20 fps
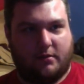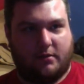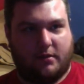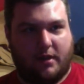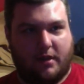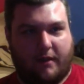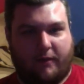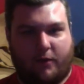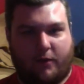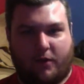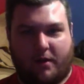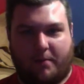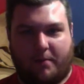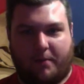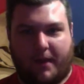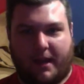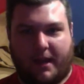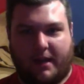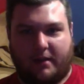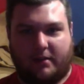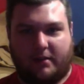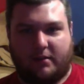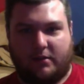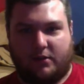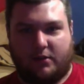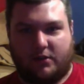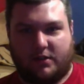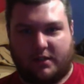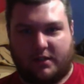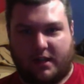if you're going to paint
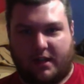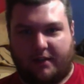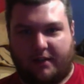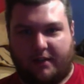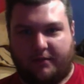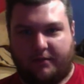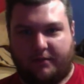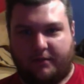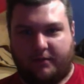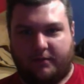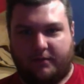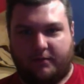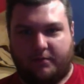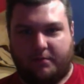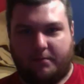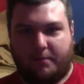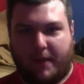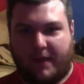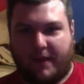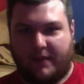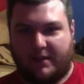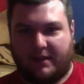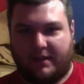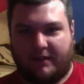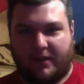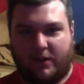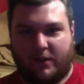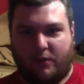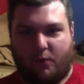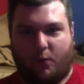your stuff, paint the stuff how
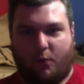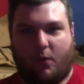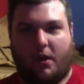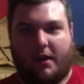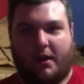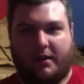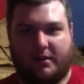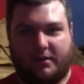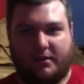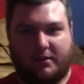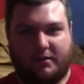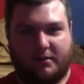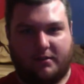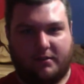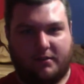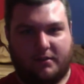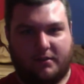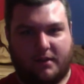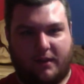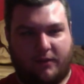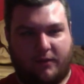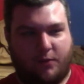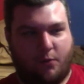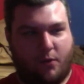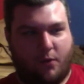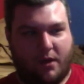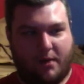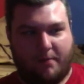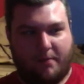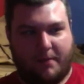you want. If you
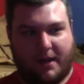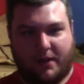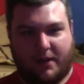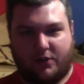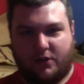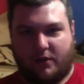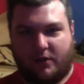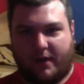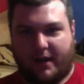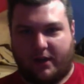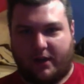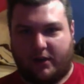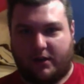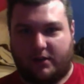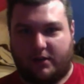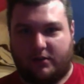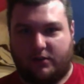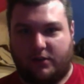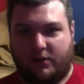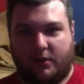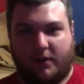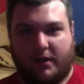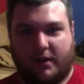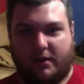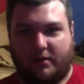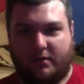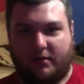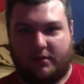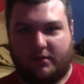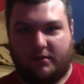want to make it show accurate, do it.
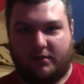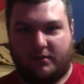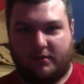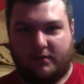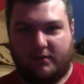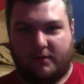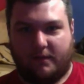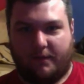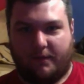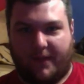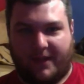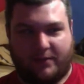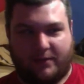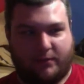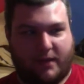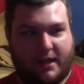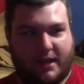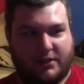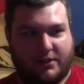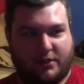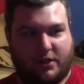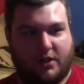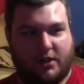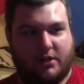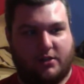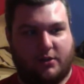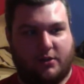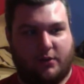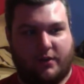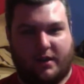That's what I started
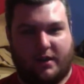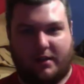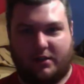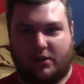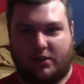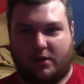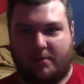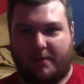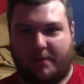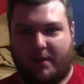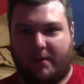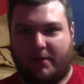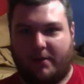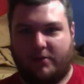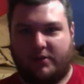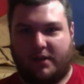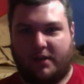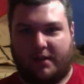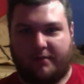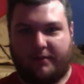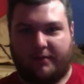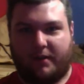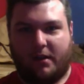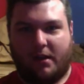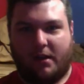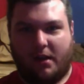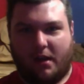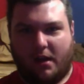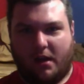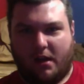to, and then I started making my own stuff.
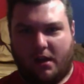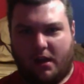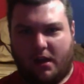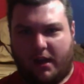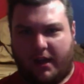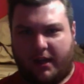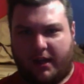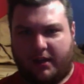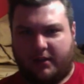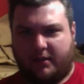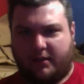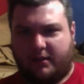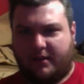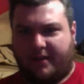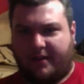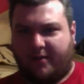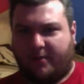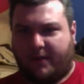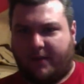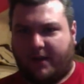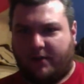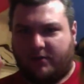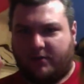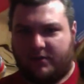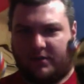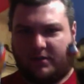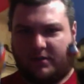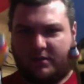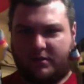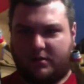And everybody
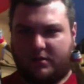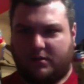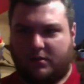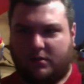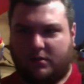was,